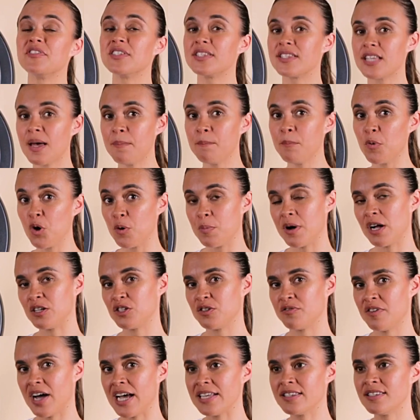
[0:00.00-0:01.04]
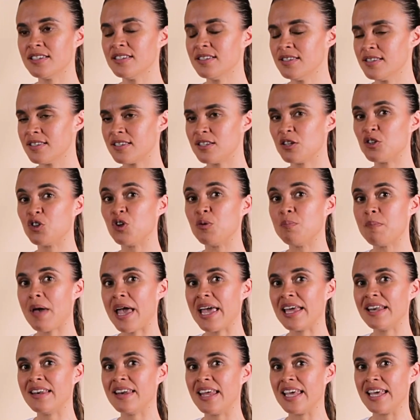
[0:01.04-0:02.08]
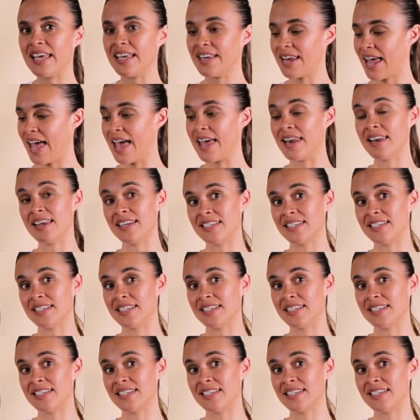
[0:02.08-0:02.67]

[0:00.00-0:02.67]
for some mobile devices, you may need an